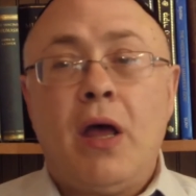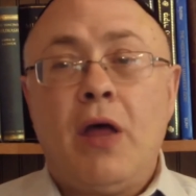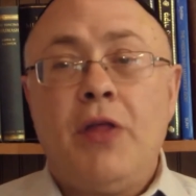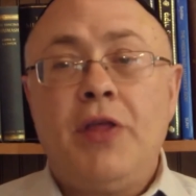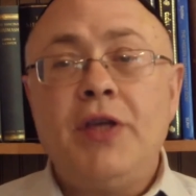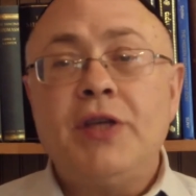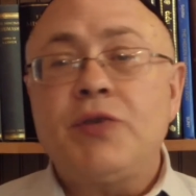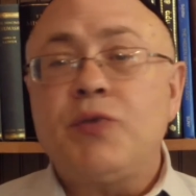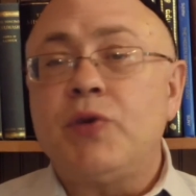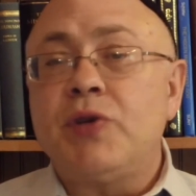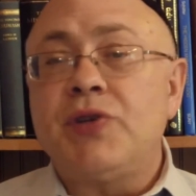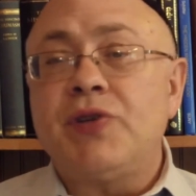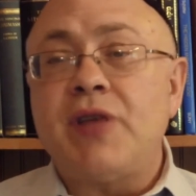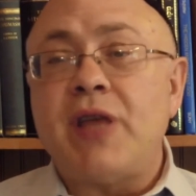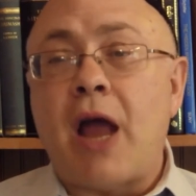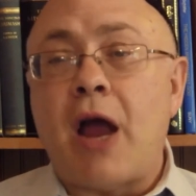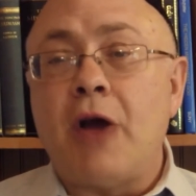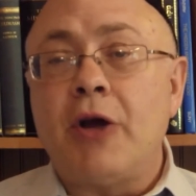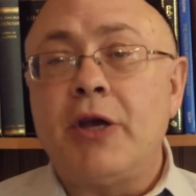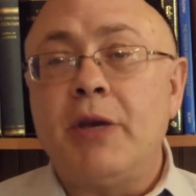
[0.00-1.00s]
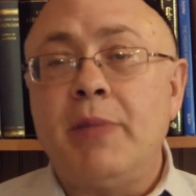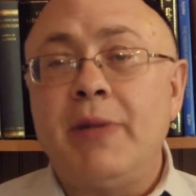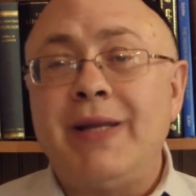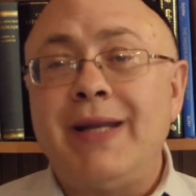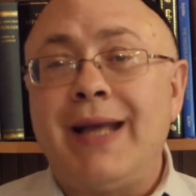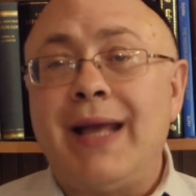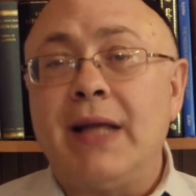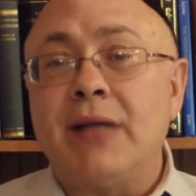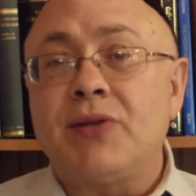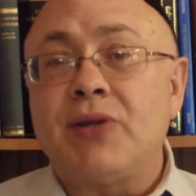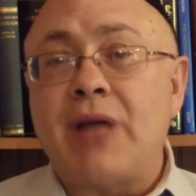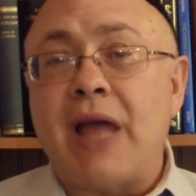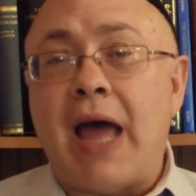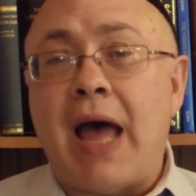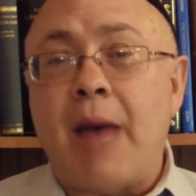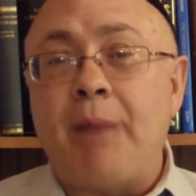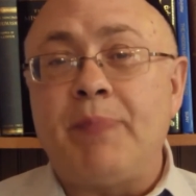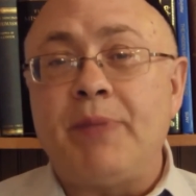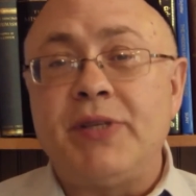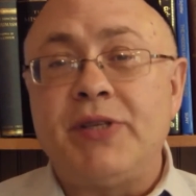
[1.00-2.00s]
This was the argument against
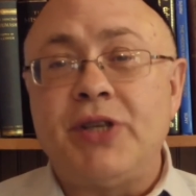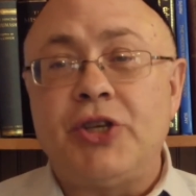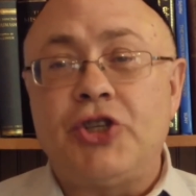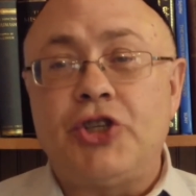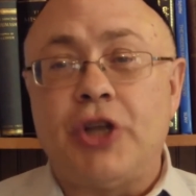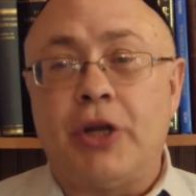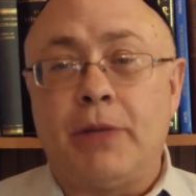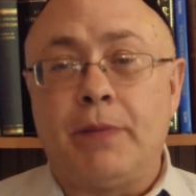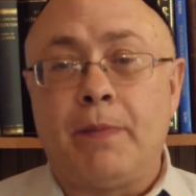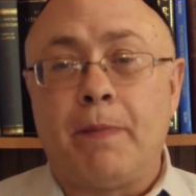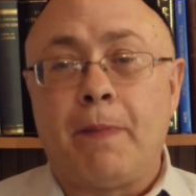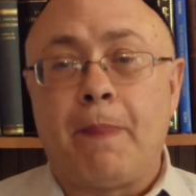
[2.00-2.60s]
composition.